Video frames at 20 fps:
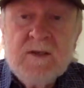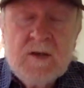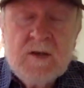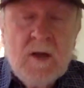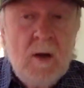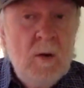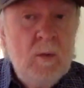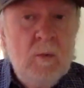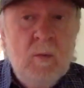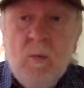
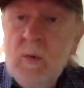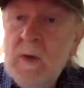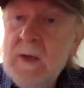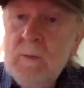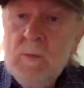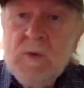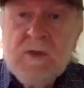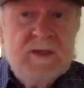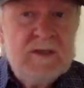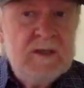So
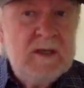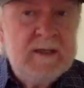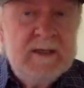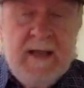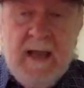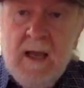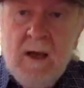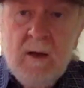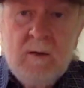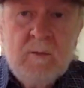we would sit
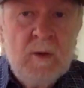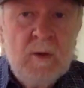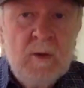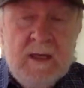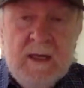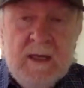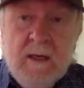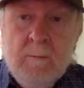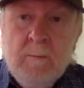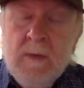down
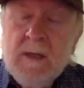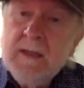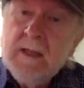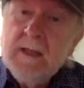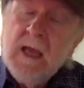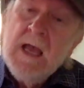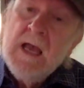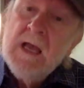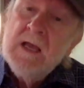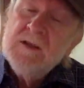with him
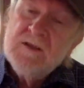and